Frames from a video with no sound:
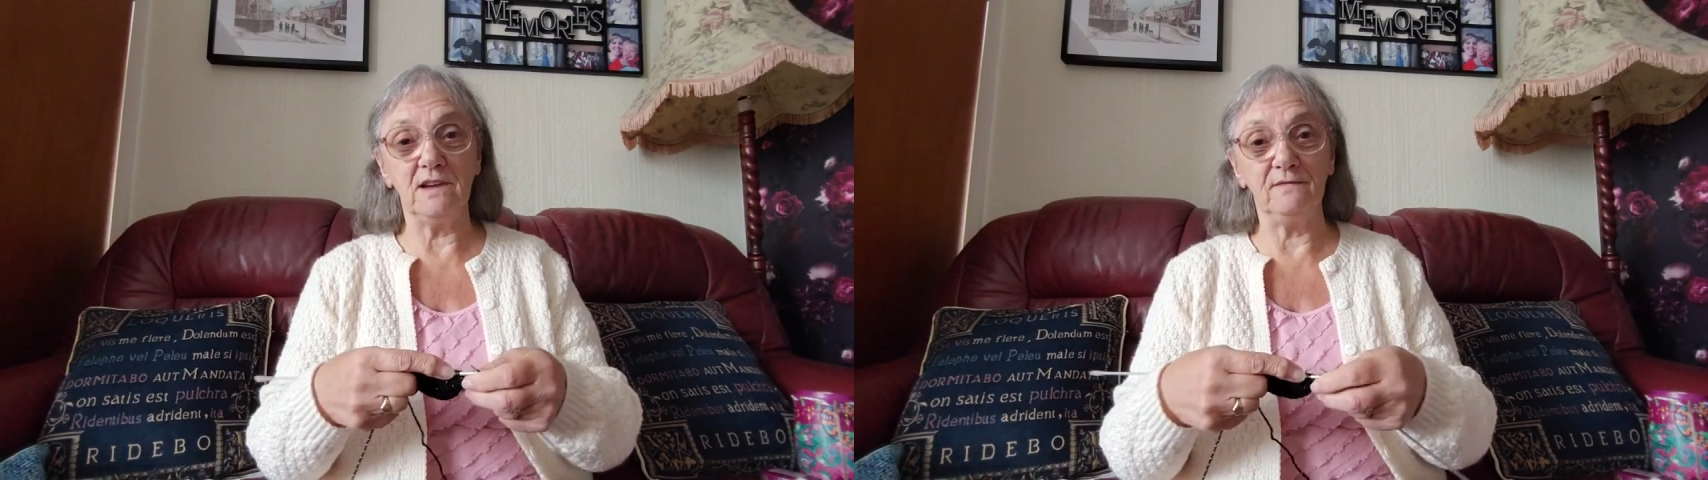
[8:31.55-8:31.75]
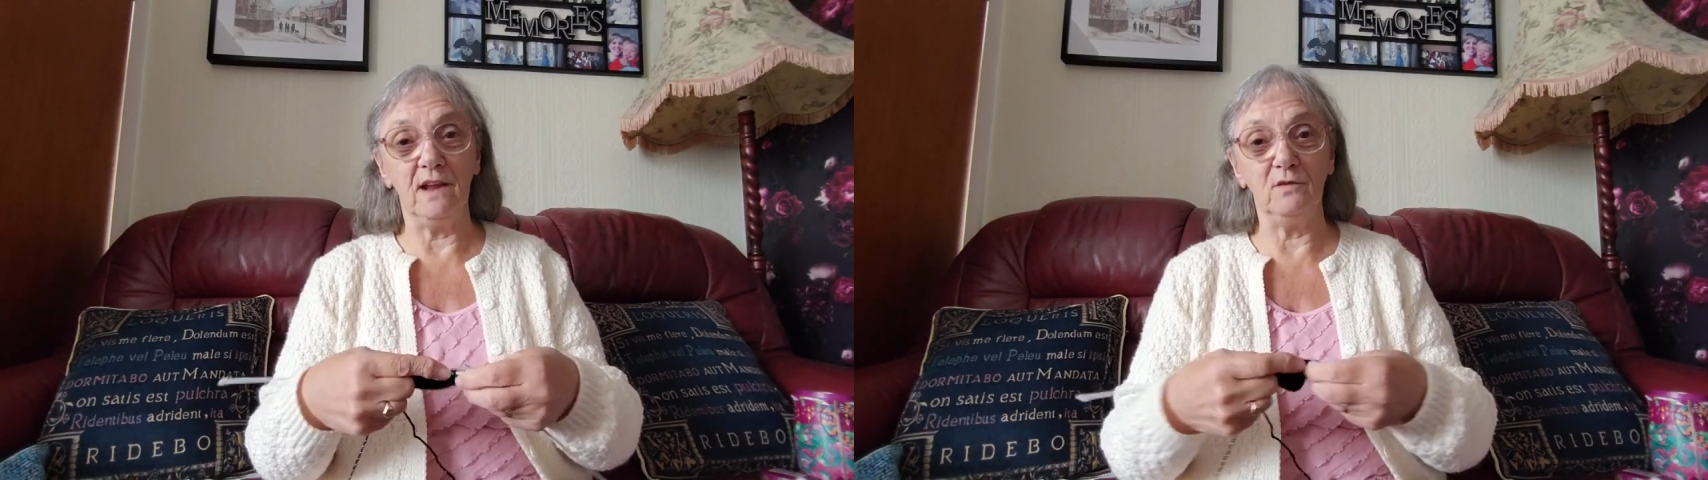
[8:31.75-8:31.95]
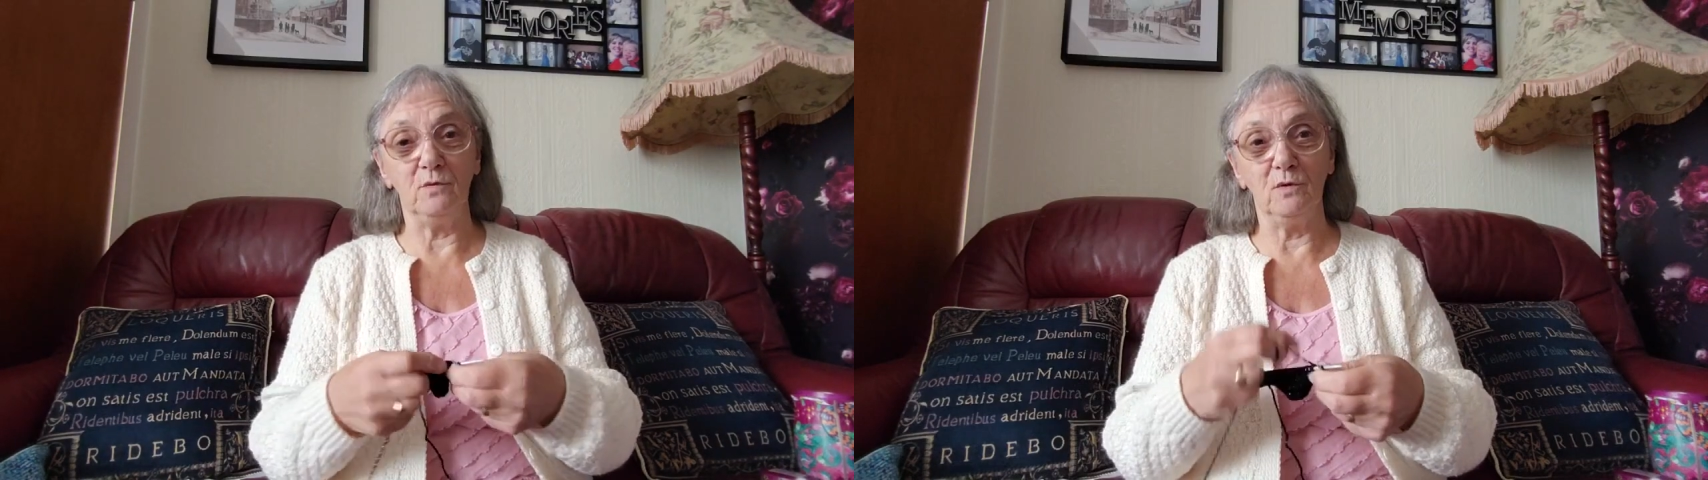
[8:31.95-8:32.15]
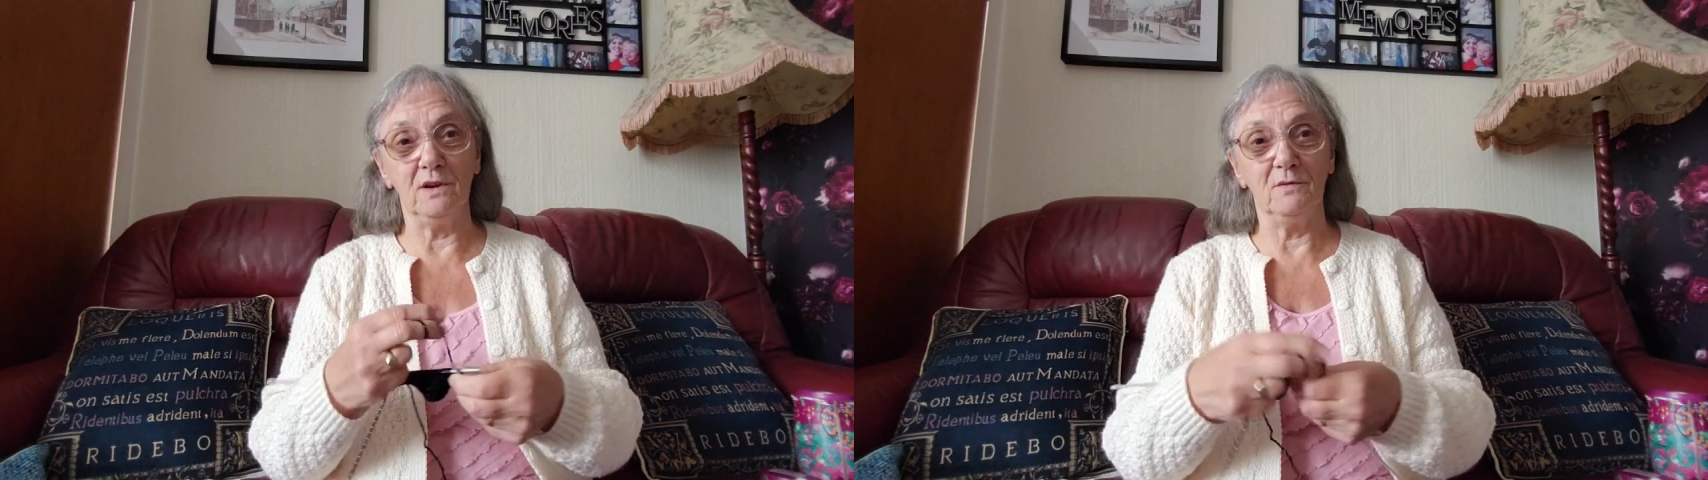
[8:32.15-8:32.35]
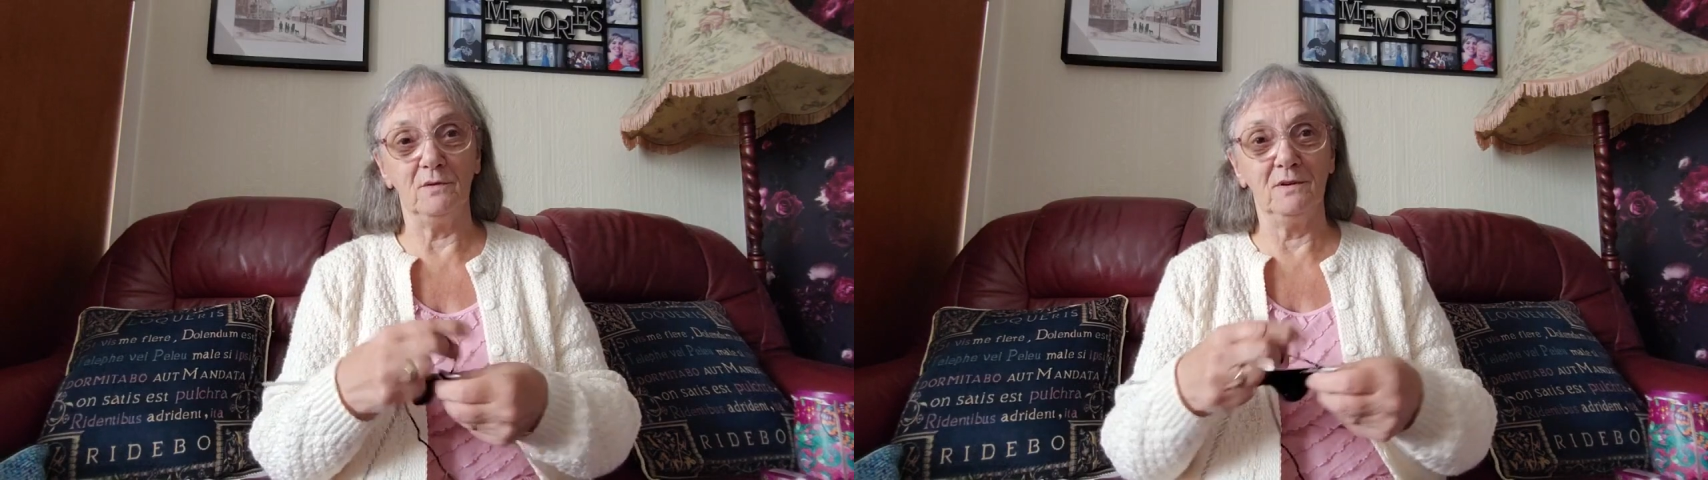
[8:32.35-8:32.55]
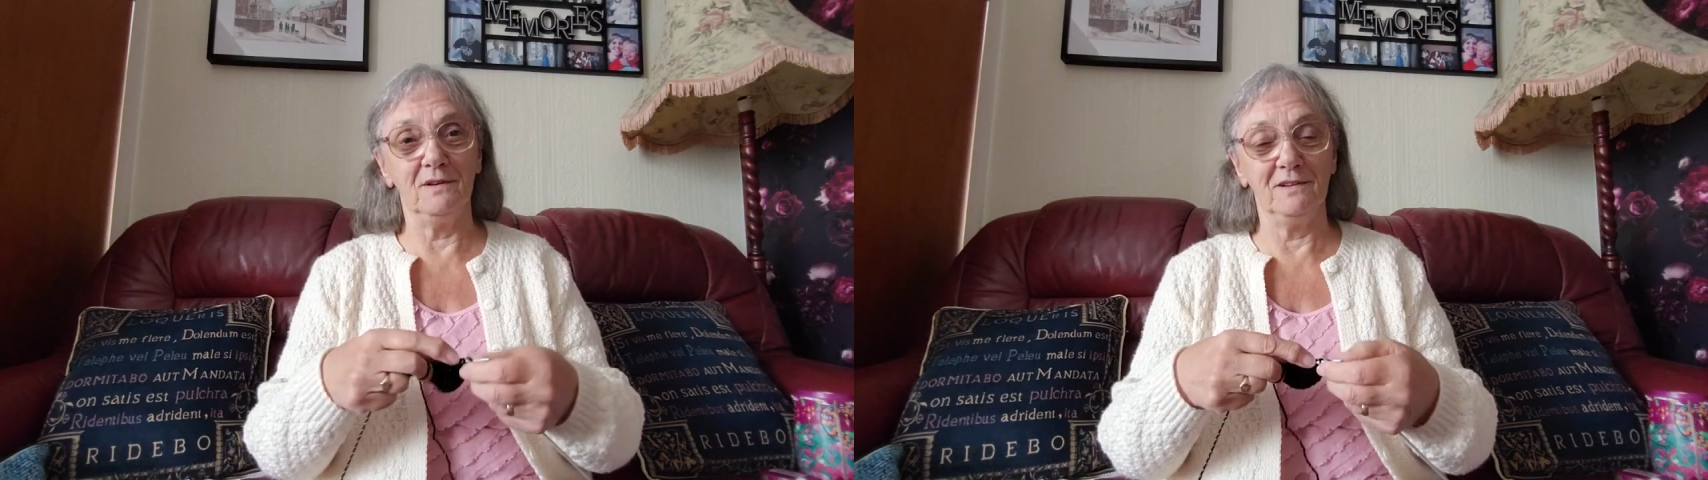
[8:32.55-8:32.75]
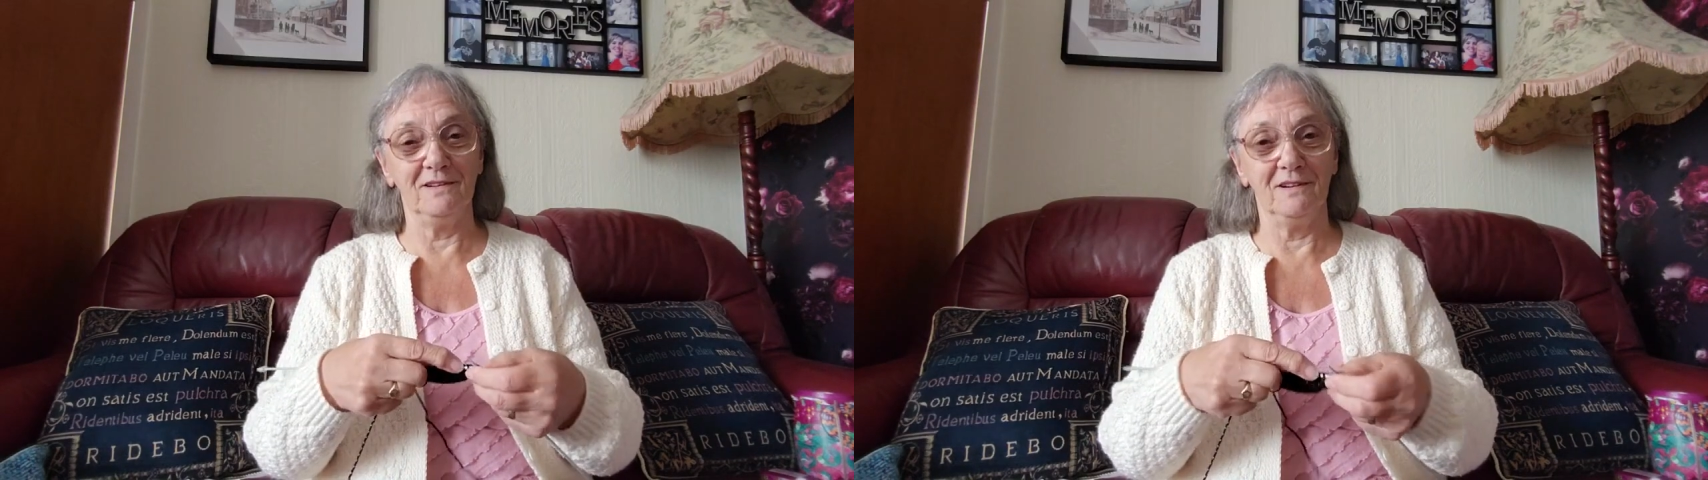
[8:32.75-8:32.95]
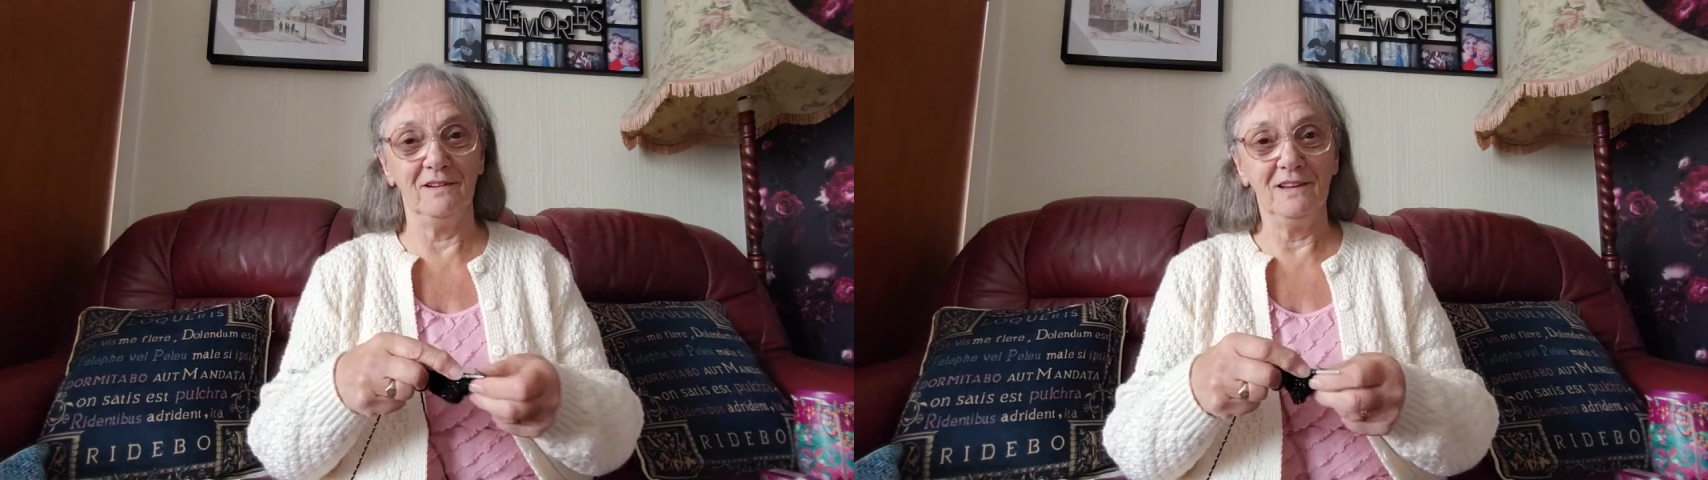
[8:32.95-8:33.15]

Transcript: afternoon, oh,